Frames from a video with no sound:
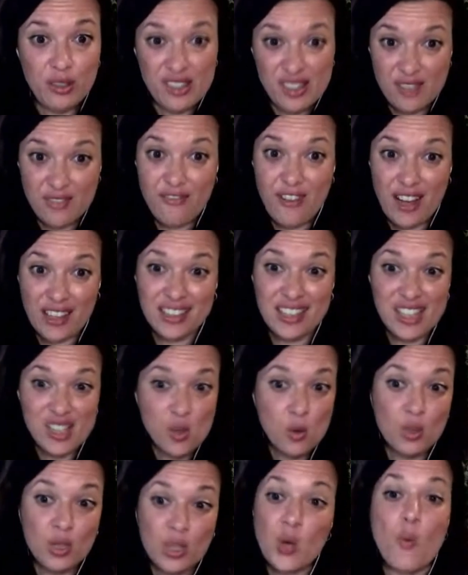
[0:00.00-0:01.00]
is the fact that
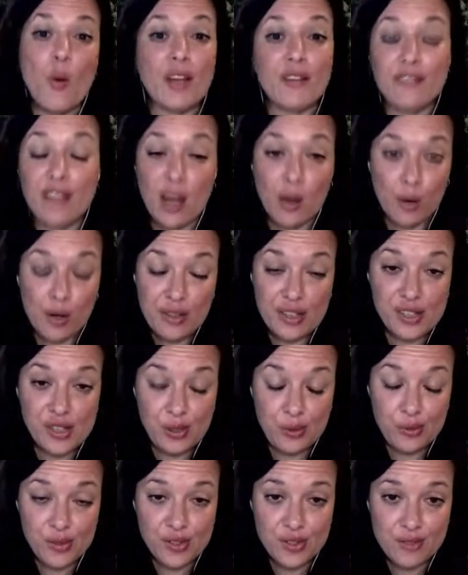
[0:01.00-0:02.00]
it's only white flour
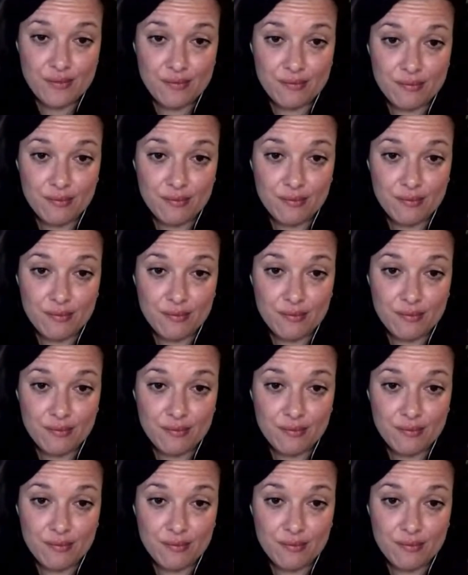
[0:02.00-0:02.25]
that's used.